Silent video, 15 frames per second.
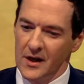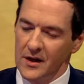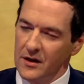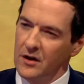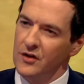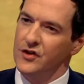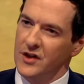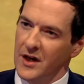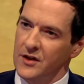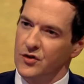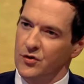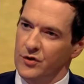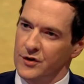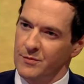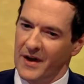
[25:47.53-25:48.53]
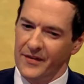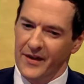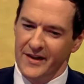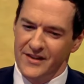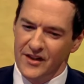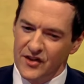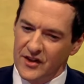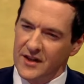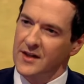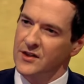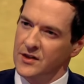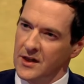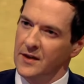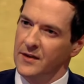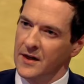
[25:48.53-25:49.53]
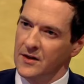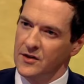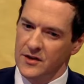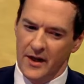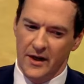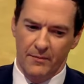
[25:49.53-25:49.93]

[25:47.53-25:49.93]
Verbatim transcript: A lot of scare stories about that. Disgusting things said